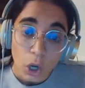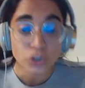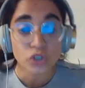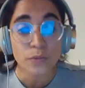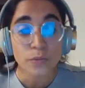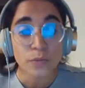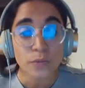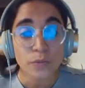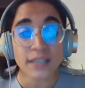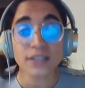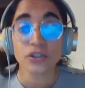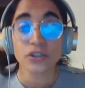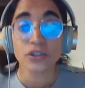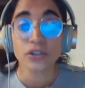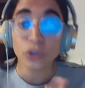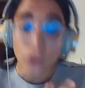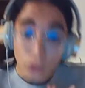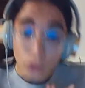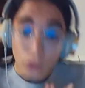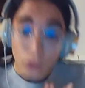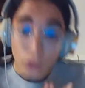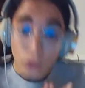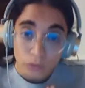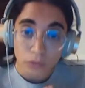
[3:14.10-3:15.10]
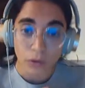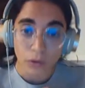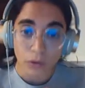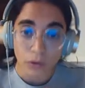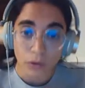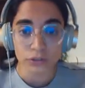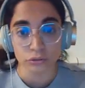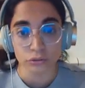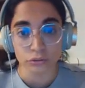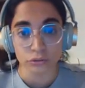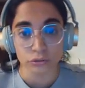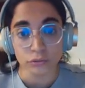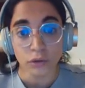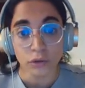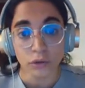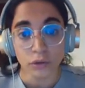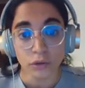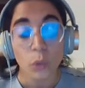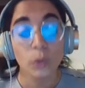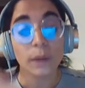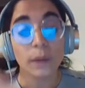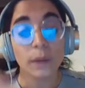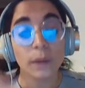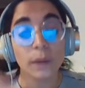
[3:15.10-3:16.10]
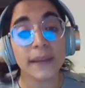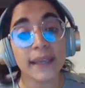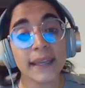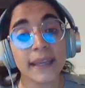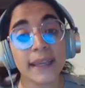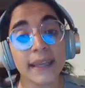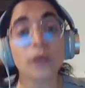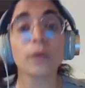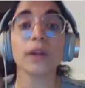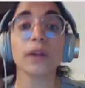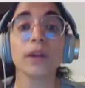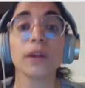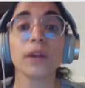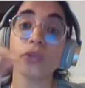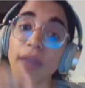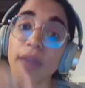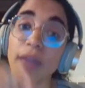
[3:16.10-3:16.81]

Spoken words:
which means u12 will be equal